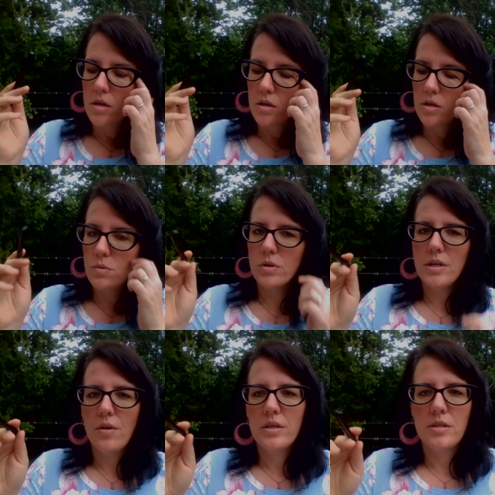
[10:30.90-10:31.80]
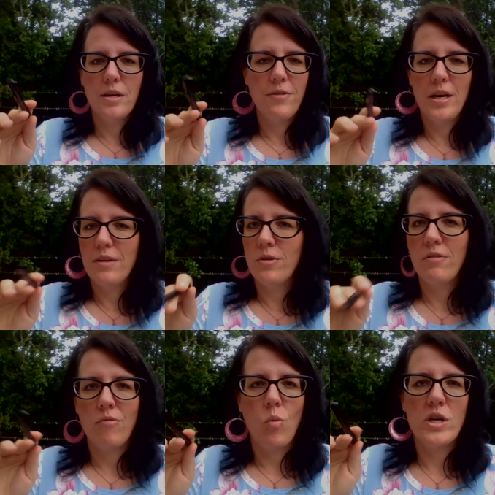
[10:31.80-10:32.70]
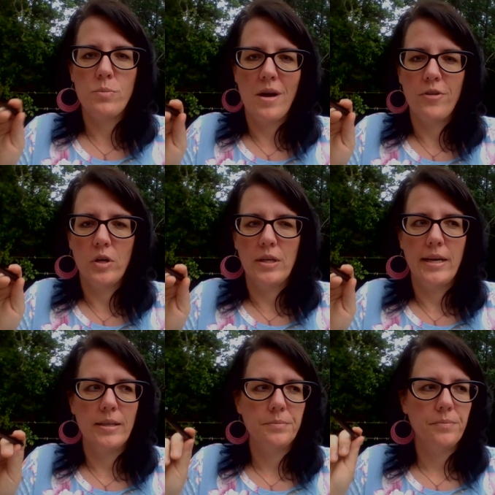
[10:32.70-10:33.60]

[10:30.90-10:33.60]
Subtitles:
You will notice, and if any of you have ever watched My Fair Lady,